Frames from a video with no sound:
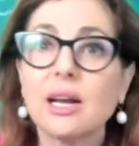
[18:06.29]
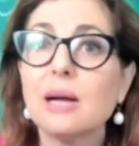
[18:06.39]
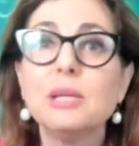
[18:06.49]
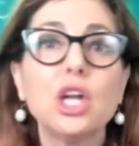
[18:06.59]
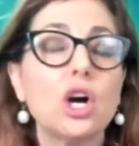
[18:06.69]

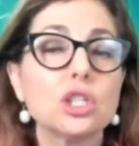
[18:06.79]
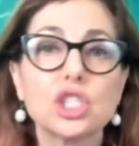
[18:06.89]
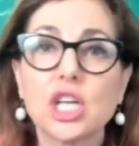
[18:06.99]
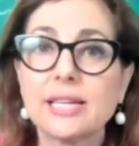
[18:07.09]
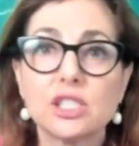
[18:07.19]
Come along,
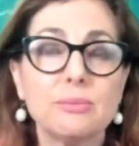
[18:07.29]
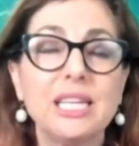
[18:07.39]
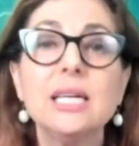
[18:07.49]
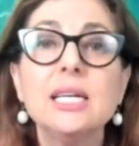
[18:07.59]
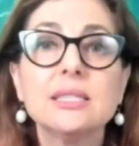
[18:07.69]
chat to
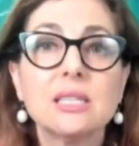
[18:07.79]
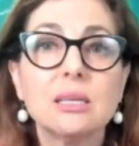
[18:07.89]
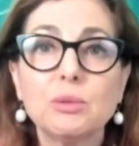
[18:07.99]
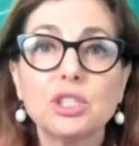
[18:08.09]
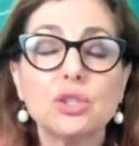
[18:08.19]
me, tell
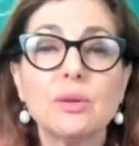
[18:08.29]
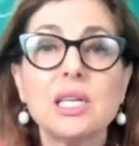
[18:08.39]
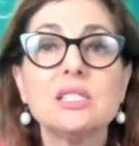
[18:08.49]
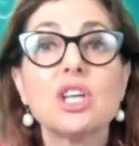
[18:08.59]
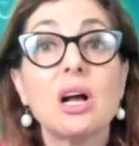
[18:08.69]
me what your
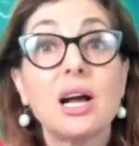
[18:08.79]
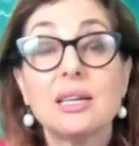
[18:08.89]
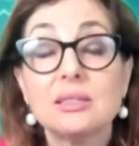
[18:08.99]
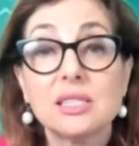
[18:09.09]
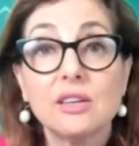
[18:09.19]
needs are.
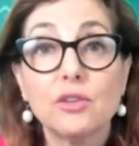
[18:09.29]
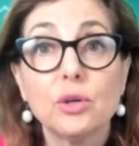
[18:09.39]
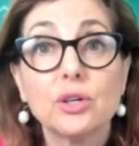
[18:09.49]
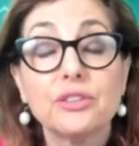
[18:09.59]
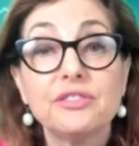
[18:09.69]
I'll see if
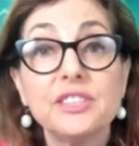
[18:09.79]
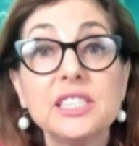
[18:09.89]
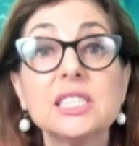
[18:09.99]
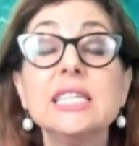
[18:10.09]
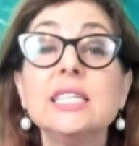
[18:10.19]
you're a good
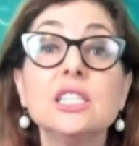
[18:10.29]
fit.